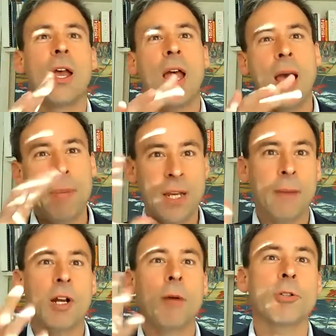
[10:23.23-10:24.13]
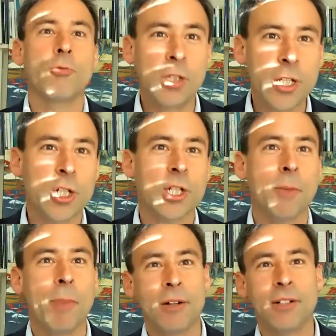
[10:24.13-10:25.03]
and becoming almost religious
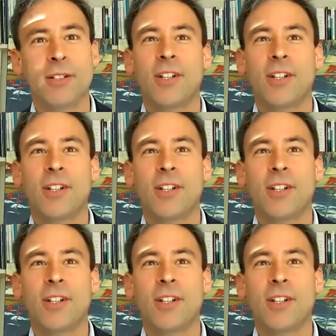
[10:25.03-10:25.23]
about it,